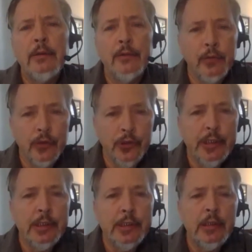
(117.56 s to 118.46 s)

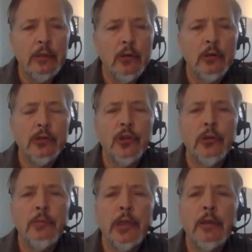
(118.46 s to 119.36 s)
first is the
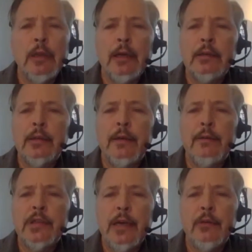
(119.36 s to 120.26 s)
long-term neglect of
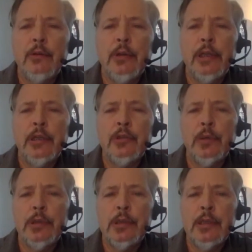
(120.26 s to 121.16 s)
Southern
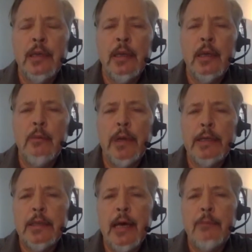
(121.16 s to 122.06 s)
interests
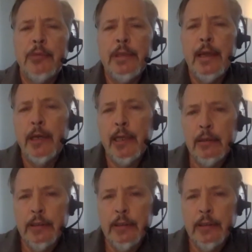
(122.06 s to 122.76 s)
by top Yemeni